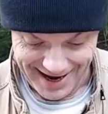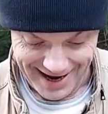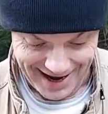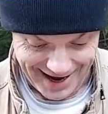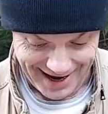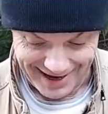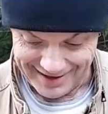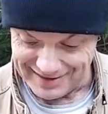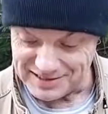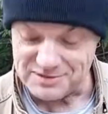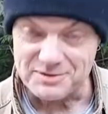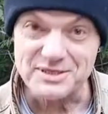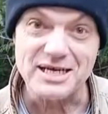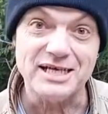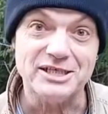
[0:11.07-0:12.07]
This
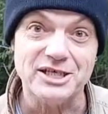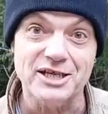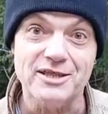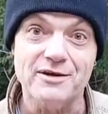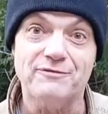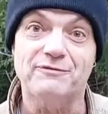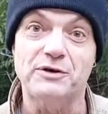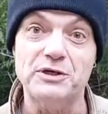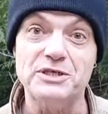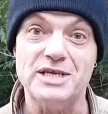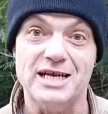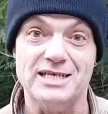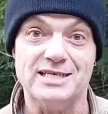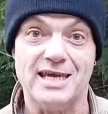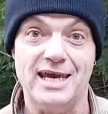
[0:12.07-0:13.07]
was actually the first
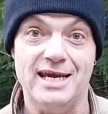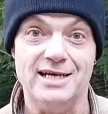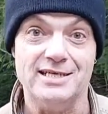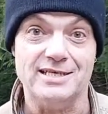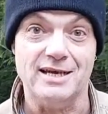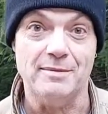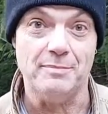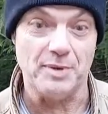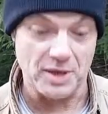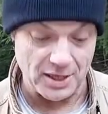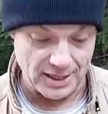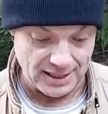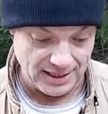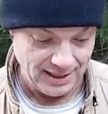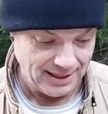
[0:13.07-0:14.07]
SKS I bought,
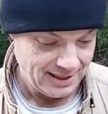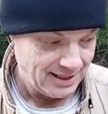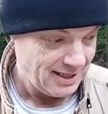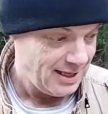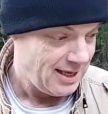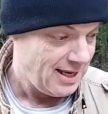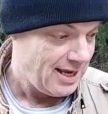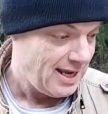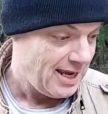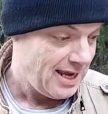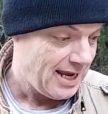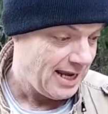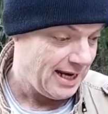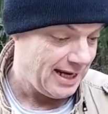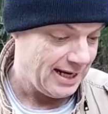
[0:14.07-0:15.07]

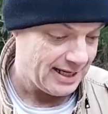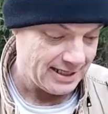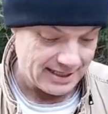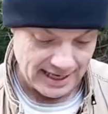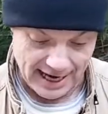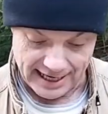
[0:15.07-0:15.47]
and